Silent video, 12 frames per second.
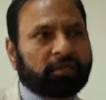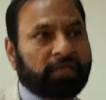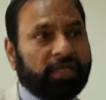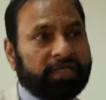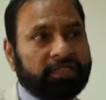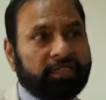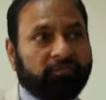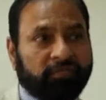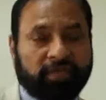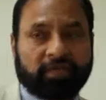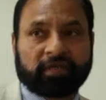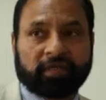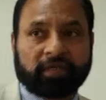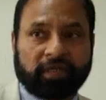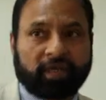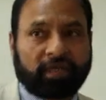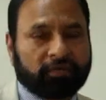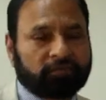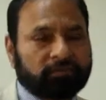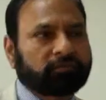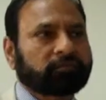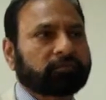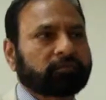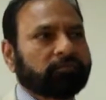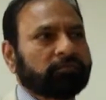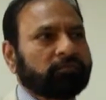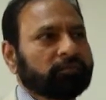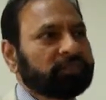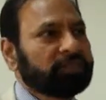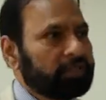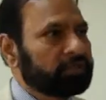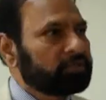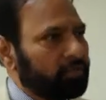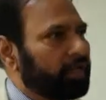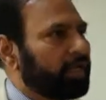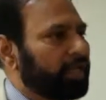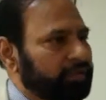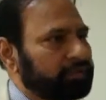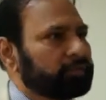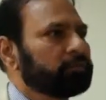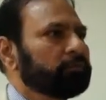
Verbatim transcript: Laissez-faire era, that is called as.